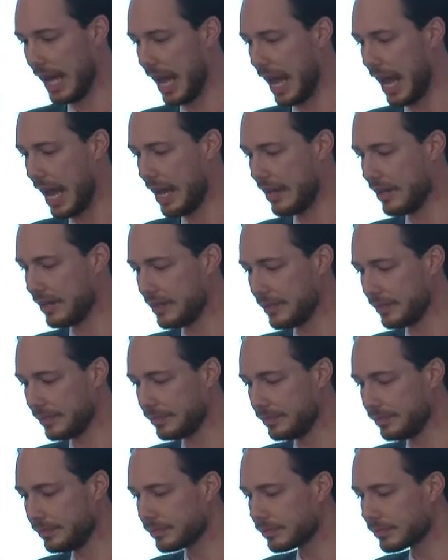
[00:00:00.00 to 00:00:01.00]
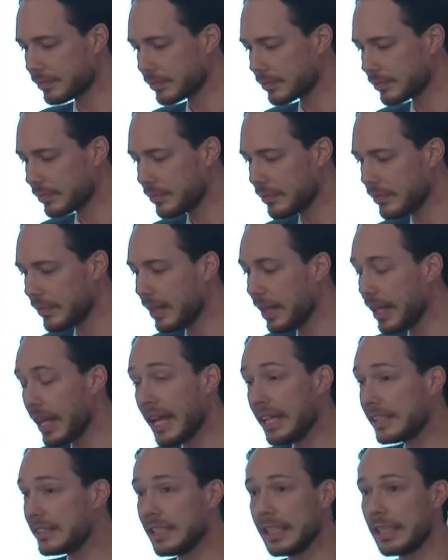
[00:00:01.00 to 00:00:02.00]
And
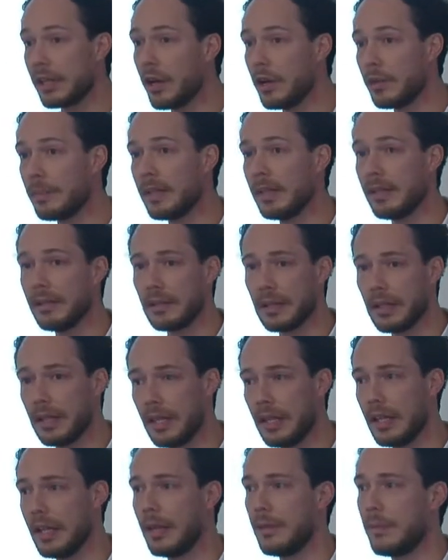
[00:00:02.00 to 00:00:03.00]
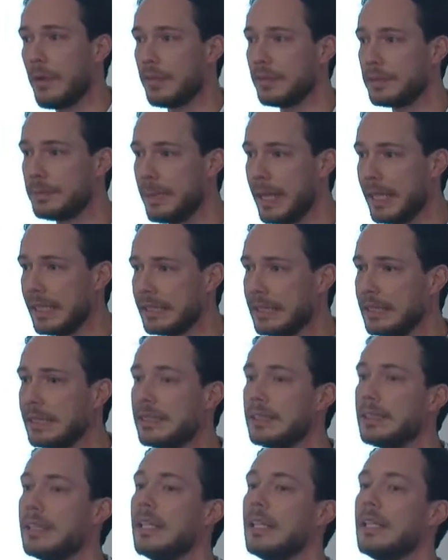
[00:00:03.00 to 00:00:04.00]
it's an economy of
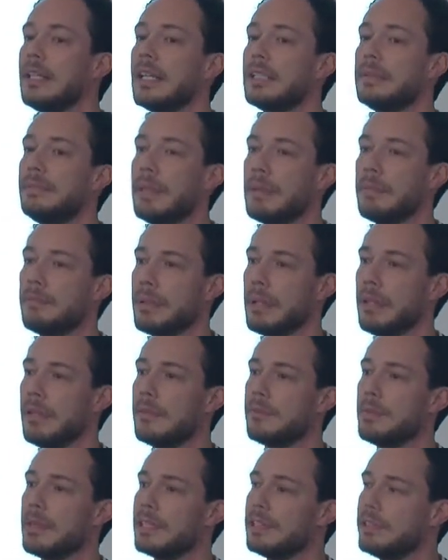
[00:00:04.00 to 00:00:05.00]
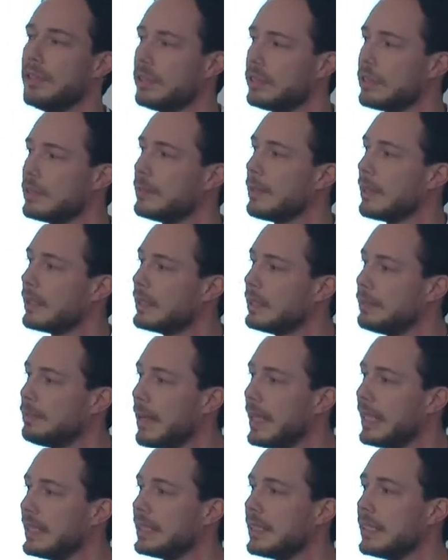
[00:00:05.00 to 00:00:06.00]
spaces that's being built, but it's not just about
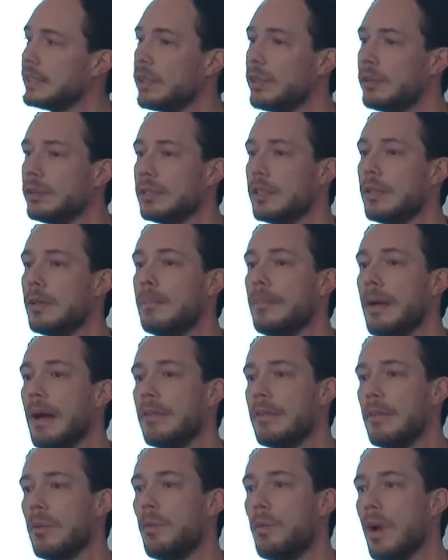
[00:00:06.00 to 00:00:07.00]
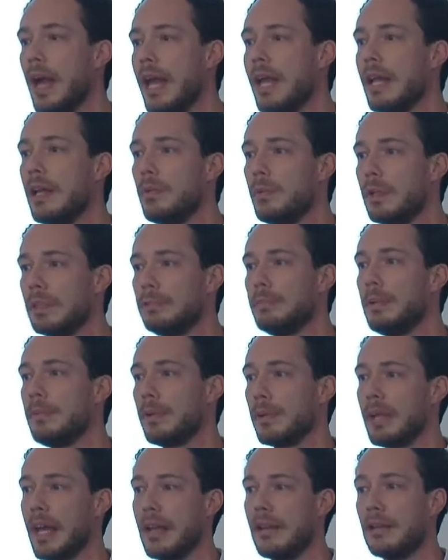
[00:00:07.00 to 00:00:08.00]
space, it's also about the way in which
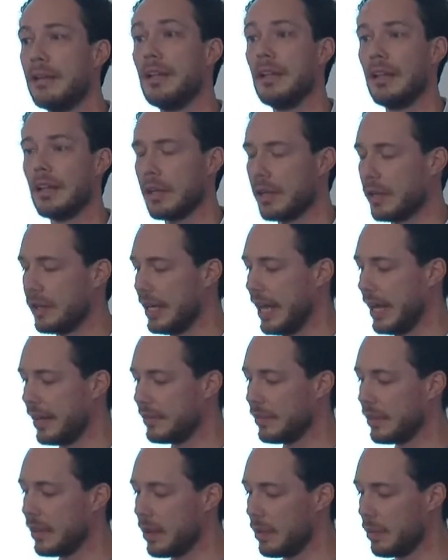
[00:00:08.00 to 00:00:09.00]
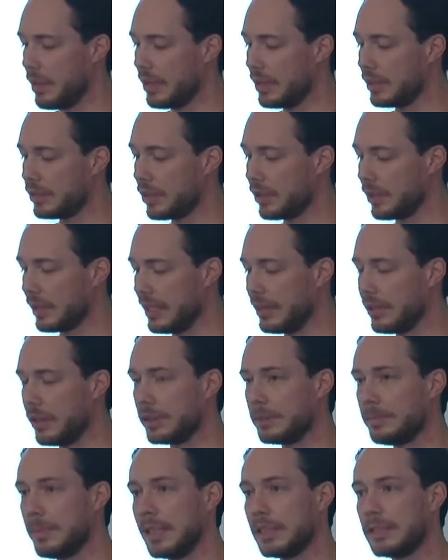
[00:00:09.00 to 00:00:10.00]
people can connect with each other in
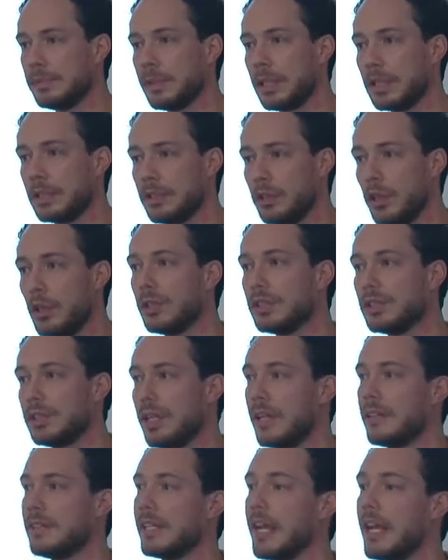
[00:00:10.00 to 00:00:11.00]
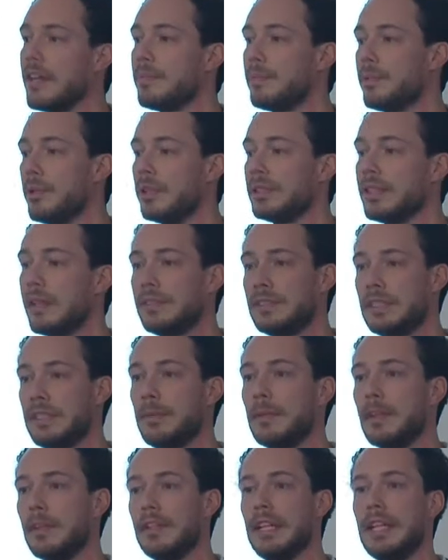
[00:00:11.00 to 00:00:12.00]
those spaces, because young starting entrepreneurs have
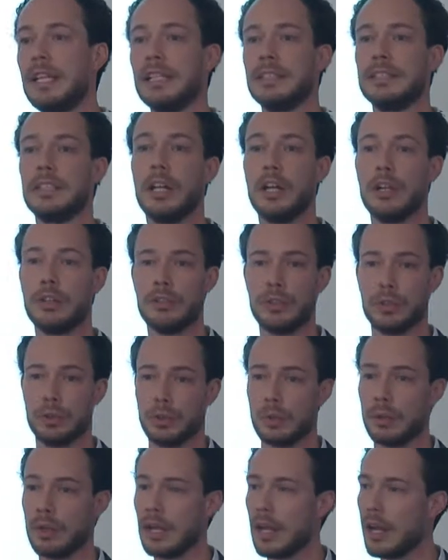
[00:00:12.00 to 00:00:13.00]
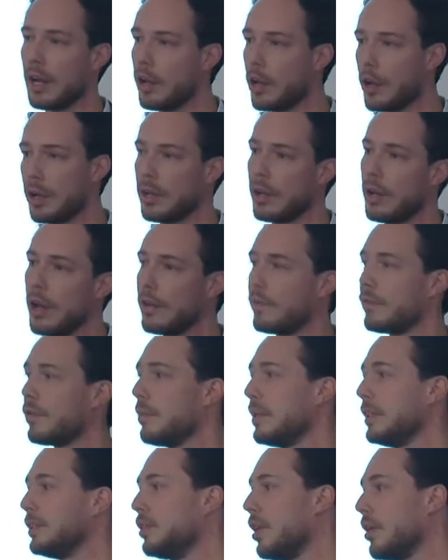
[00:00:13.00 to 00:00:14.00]
similar needs to learn a lot
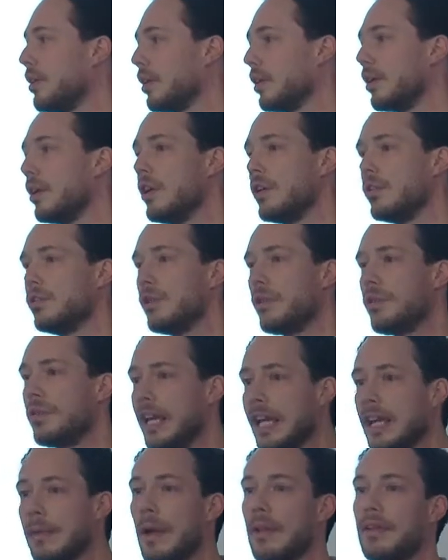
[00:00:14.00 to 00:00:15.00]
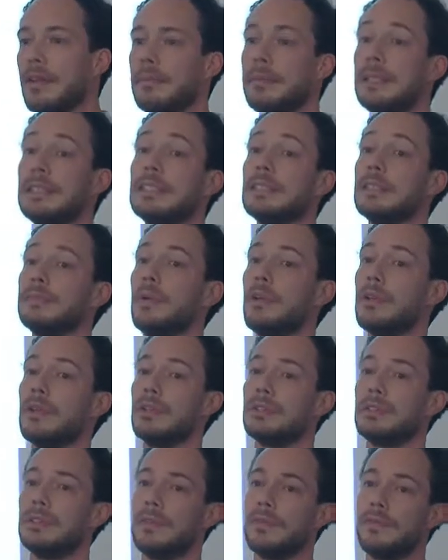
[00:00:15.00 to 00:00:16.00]
from each other, to think about their business
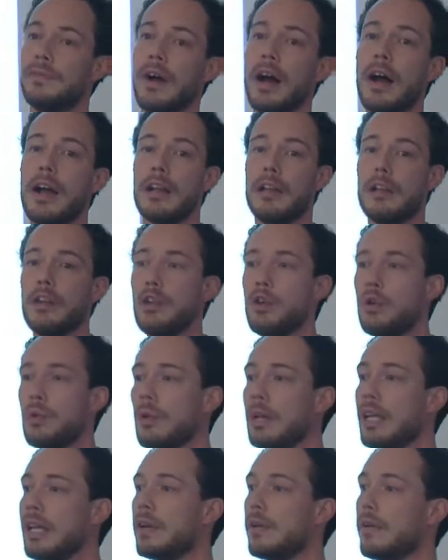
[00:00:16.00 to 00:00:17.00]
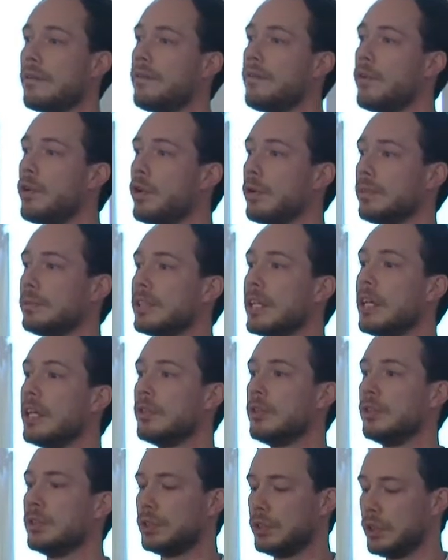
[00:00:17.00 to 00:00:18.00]
models, to find new legal forms
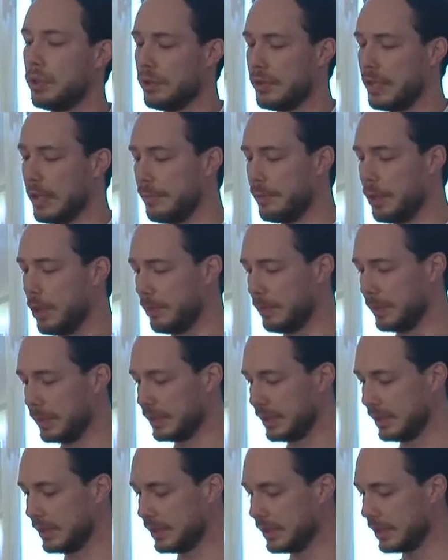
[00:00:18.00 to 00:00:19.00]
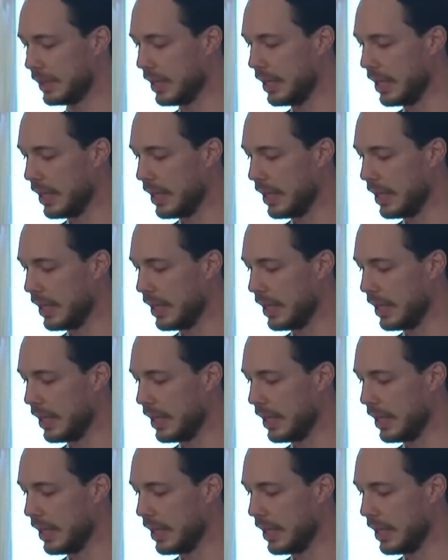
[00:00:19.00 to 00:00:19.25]
to suit their purposes.